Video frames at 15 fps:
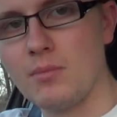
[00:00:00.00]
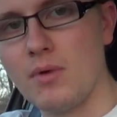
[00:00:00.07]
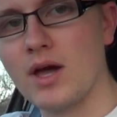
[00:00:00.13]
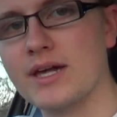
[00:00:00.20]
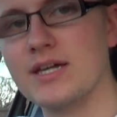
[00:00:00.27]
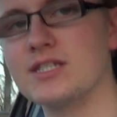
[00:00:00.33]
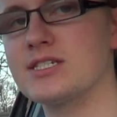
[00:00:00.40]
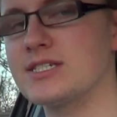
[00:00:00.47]

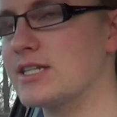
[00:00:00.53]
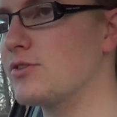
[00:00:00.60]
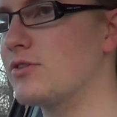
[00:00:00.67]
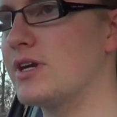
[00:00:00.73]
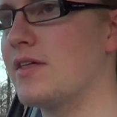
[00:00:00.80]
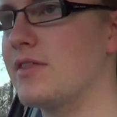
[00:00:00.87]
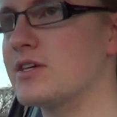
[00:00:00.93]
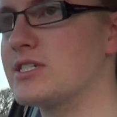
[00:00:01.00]
might consider
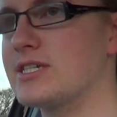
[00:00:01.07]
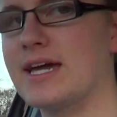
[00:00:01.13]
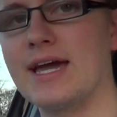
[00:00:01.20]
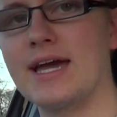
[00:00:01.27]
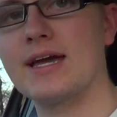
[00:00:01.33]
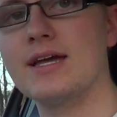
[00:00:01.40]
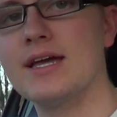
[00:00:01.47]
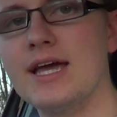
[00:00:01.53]
another
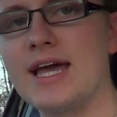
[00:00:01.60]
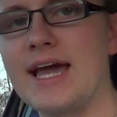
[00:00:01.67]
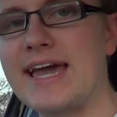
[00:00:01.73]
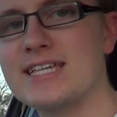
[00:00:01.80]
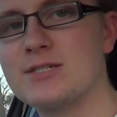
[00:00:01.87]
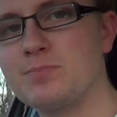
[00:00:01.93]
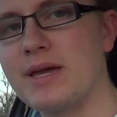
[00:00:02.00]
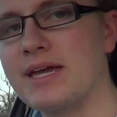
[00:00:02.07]
Seat.
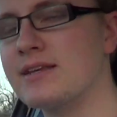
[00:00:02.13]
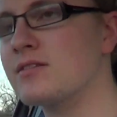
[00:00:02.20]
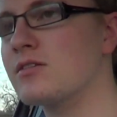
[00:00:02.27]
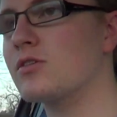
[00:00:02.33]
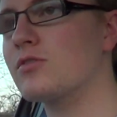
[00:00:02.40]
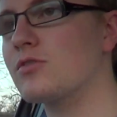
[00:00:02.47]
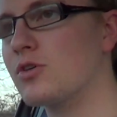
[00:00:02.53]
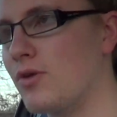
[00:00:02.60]
It's
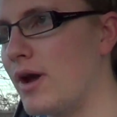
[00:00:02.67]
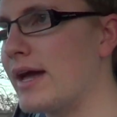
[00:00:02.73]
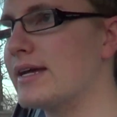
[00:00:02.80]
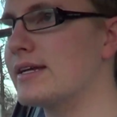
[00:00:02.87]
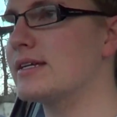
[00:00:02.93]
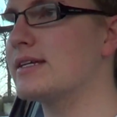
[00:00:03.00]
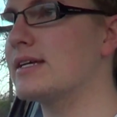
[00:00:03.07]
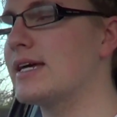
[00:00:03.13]
been great.